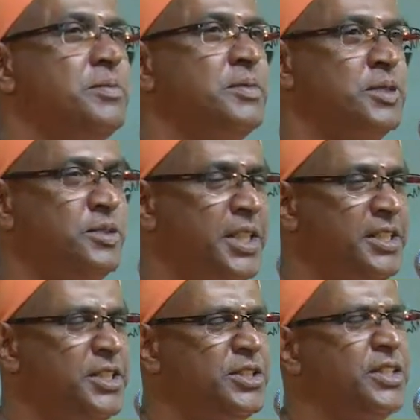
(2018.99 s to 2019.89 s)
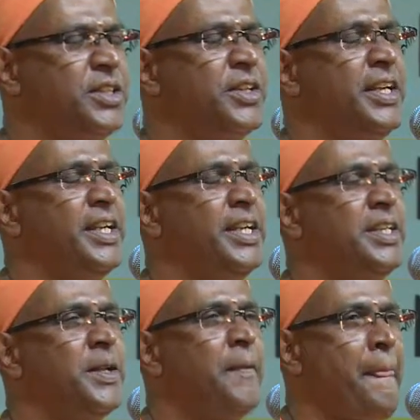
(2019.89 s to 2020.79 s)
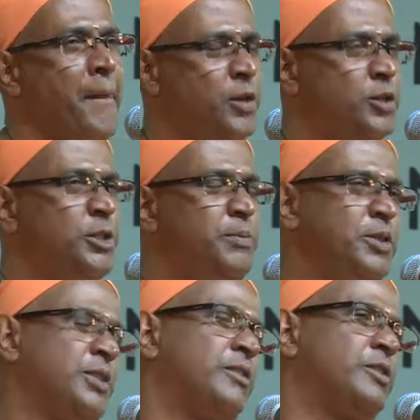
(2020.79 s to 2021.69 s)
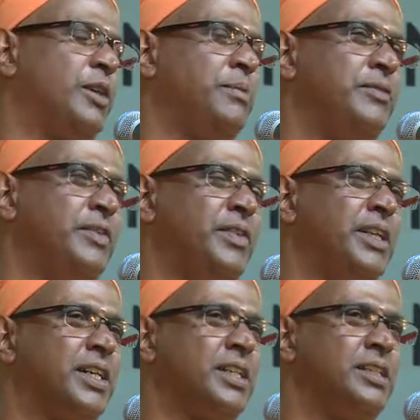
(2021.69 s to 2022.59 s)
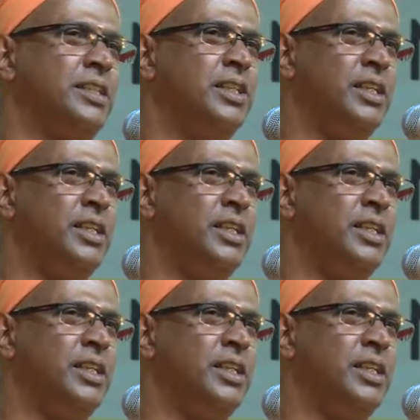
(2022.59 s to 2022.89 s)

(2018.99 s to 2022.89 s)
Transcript: So that is the great contribution of Swami Vivekananda.